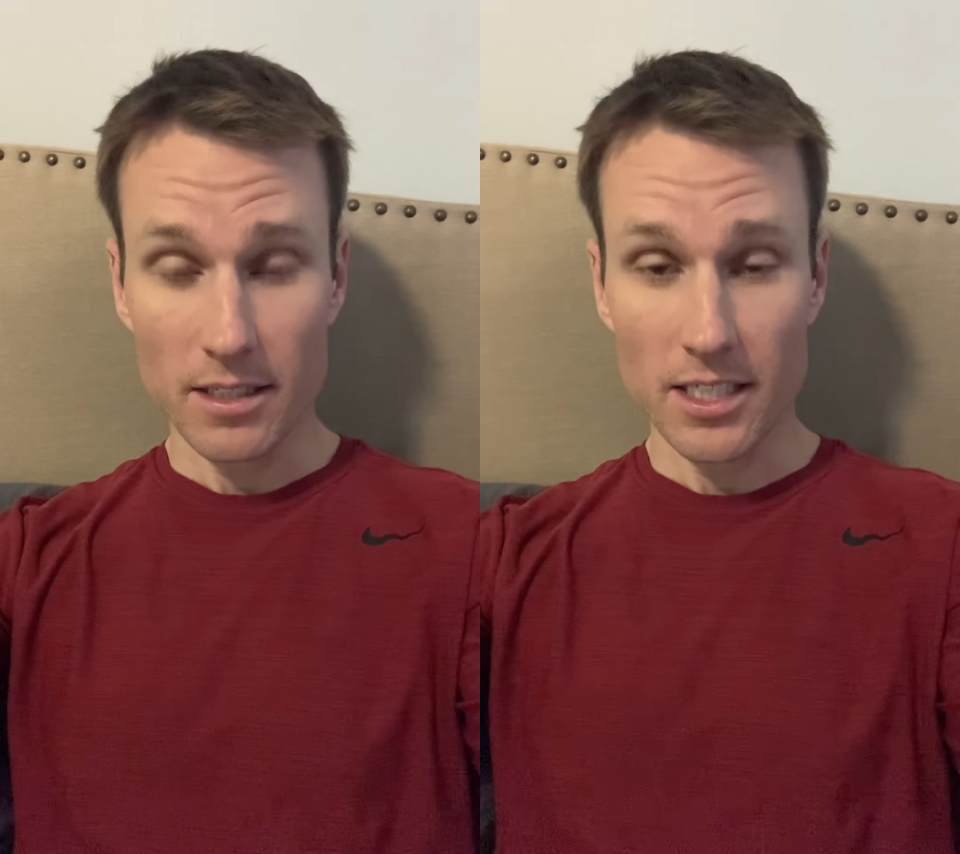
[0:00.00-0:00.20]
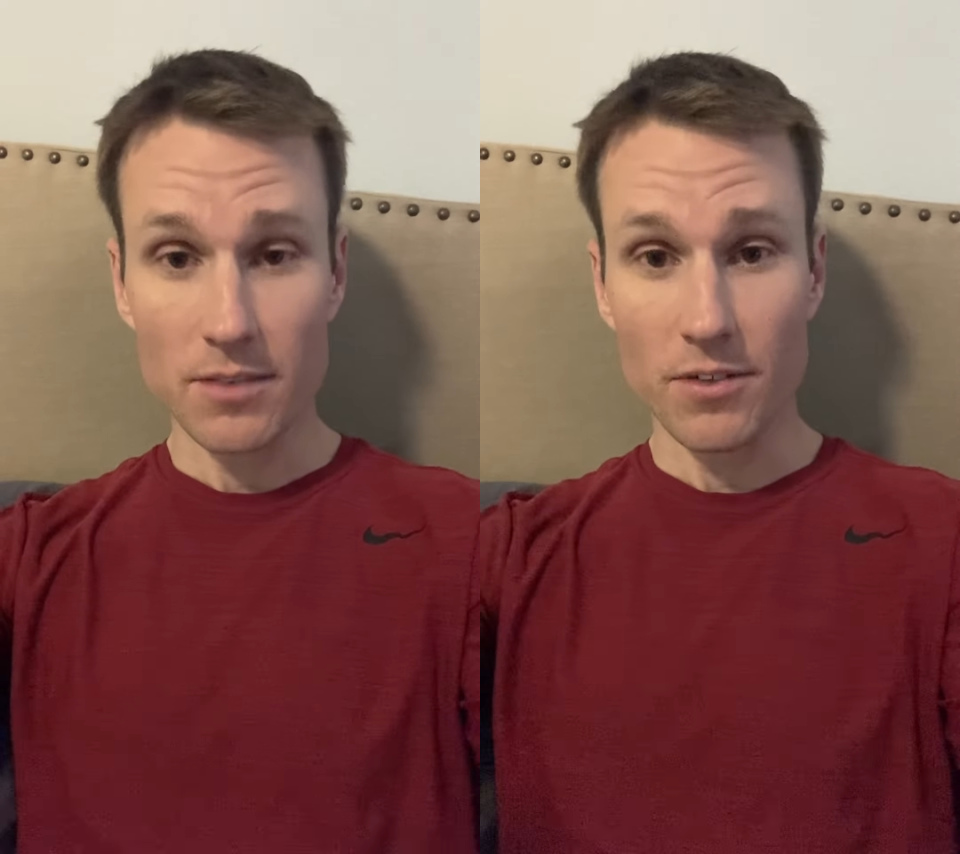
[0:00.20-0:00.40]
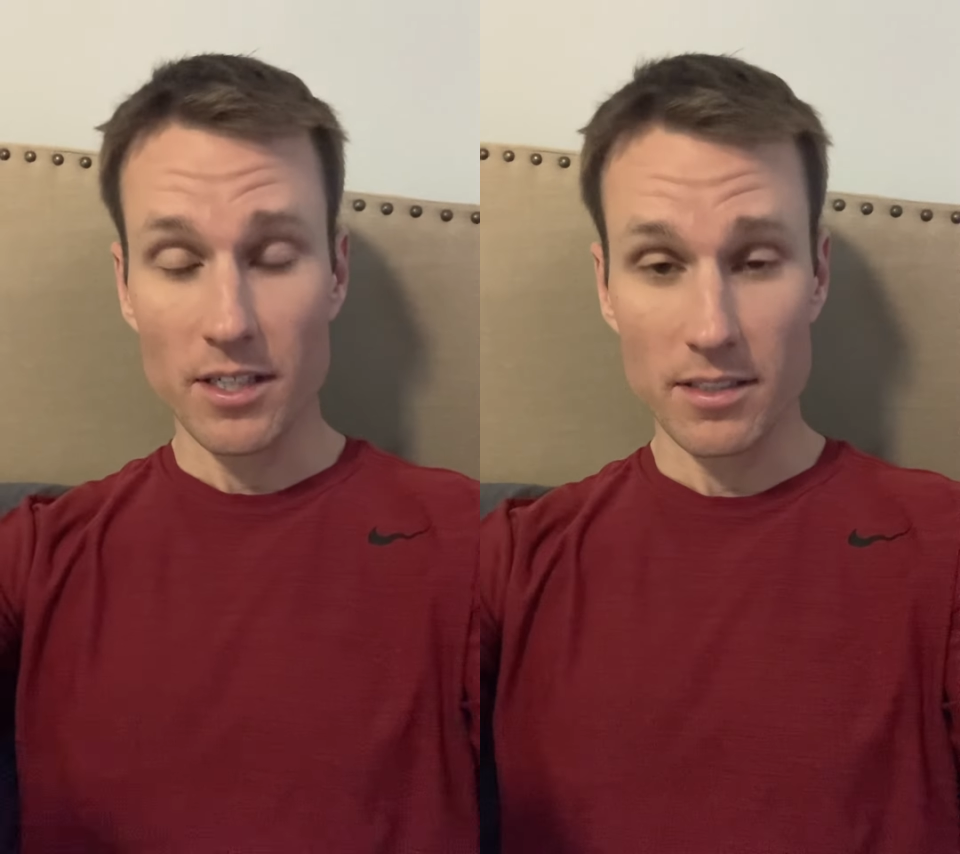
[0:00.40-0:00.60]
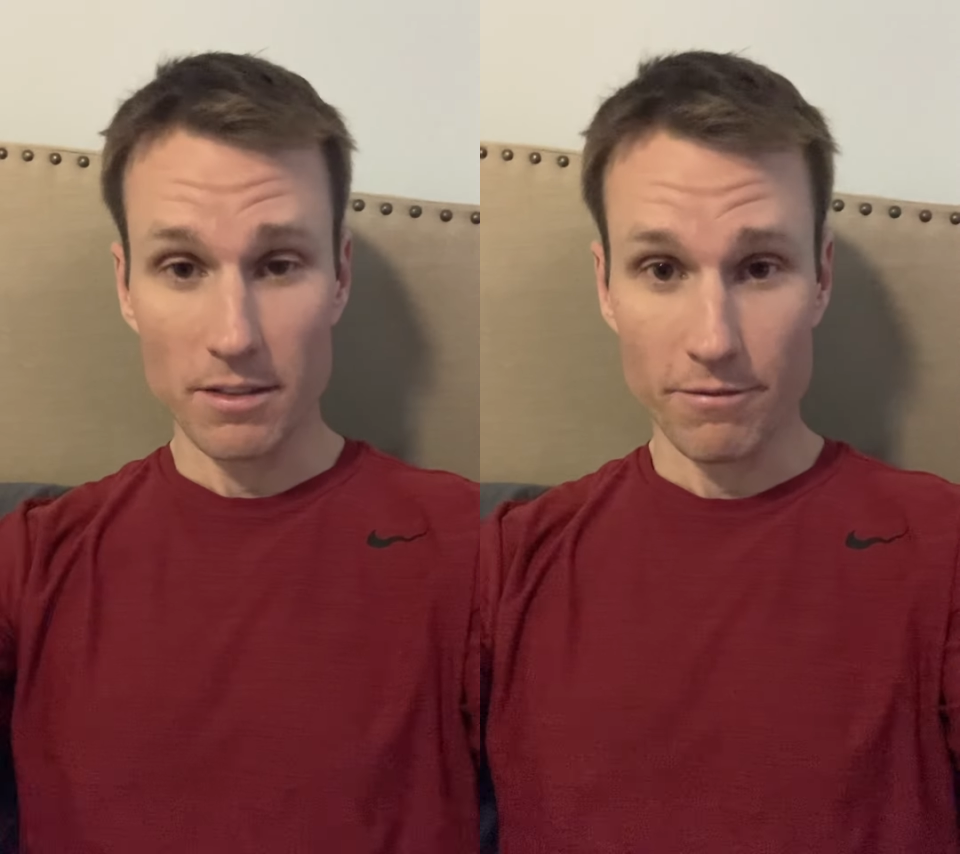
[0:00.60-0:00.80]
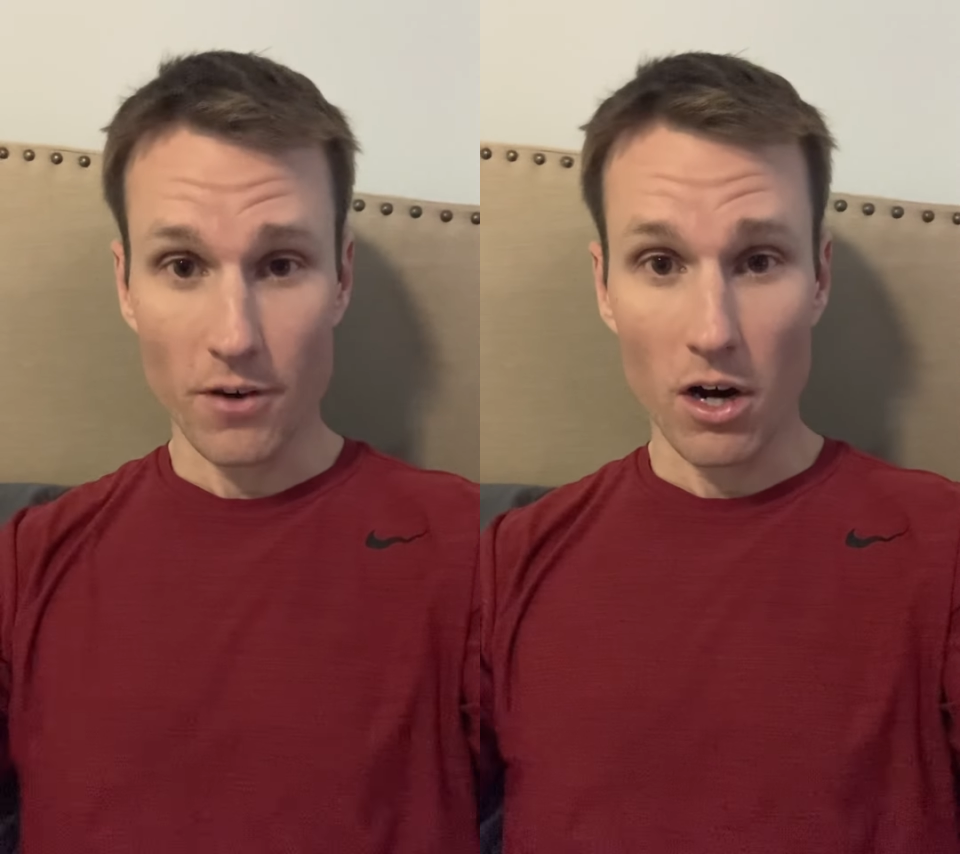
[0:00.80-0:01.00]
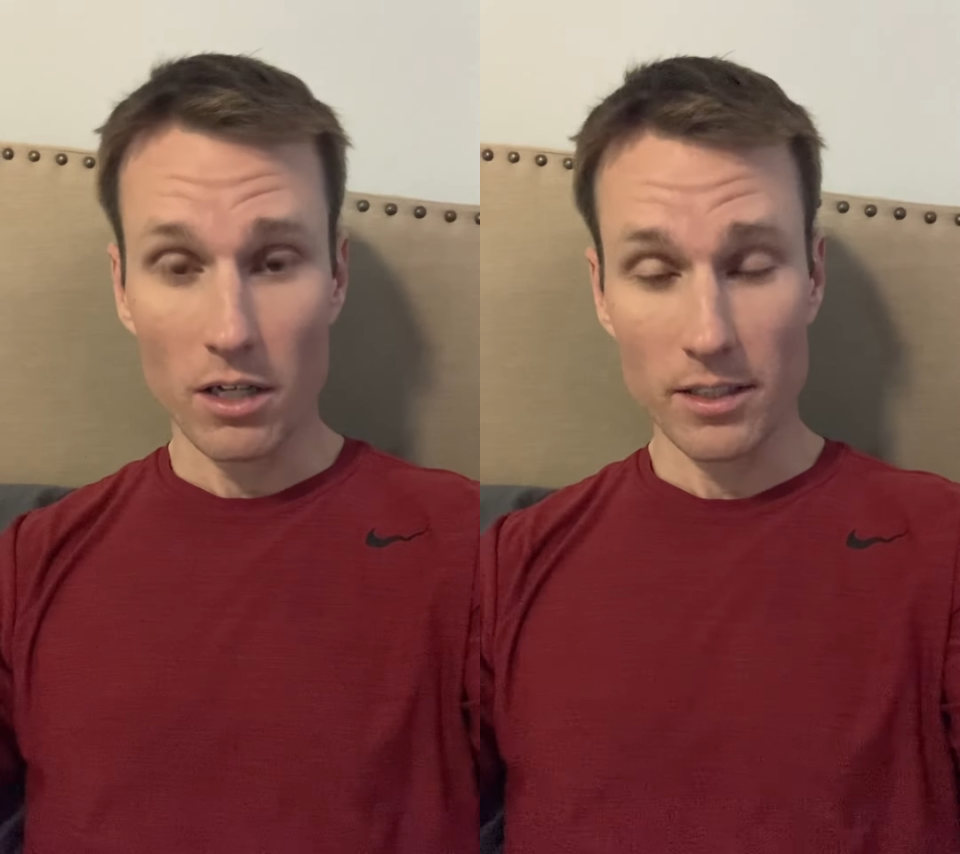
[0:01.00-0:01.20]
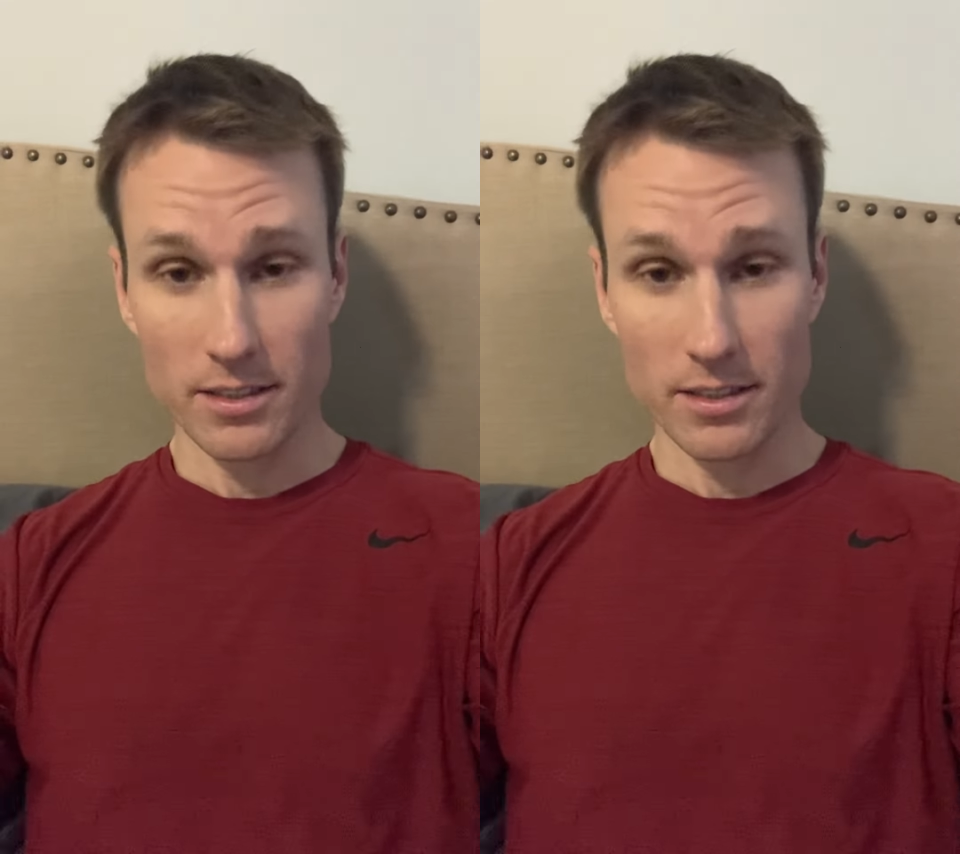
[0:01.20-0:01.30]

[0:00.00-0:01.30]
least for this to fall,